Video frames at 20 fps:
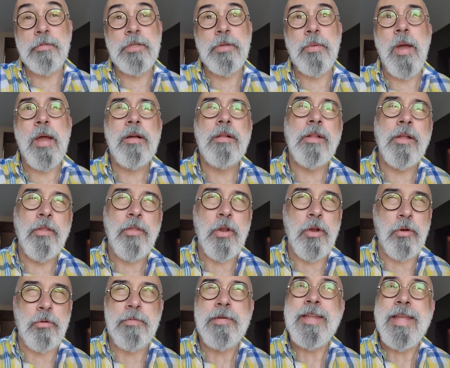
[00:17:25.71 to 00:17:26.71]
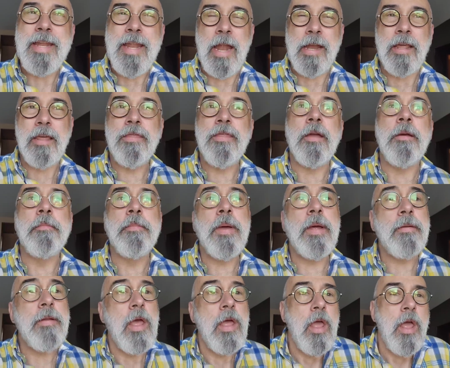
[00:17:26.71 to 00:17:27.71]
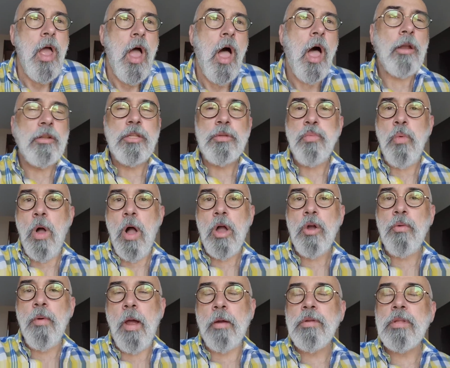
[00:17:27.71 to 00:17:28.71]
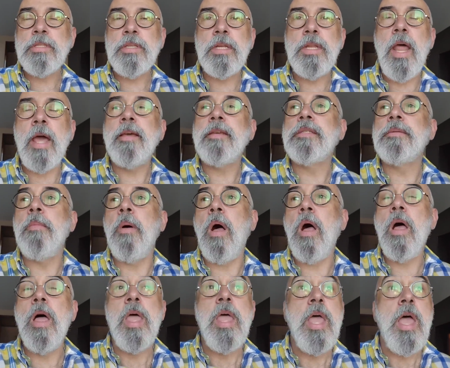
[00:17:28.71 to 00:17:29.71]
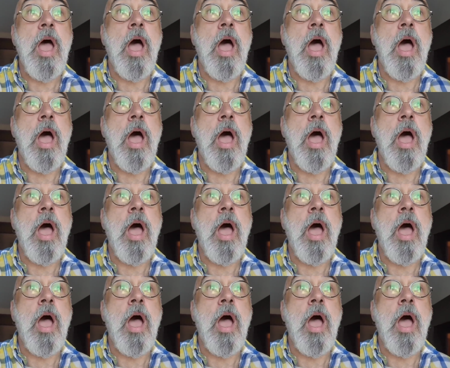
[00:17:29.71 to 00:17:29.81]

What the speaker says: so I clearly don't need anything, but I'll just walk around. It's a nice mall.